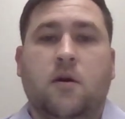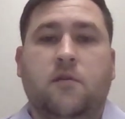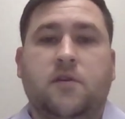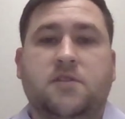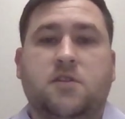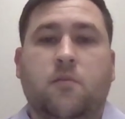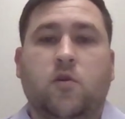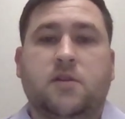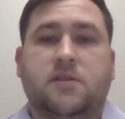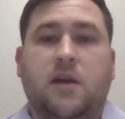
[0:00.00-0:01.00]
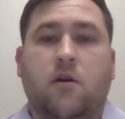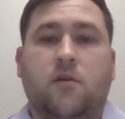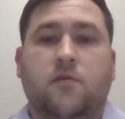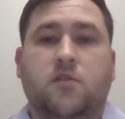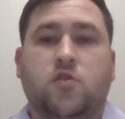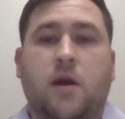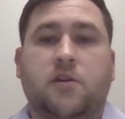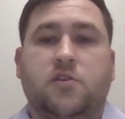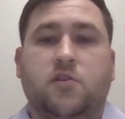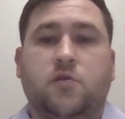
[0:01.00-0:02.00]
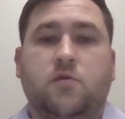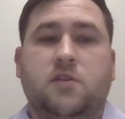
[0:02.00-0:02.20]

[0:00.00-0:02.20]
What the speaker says: These submarines carry the Trident II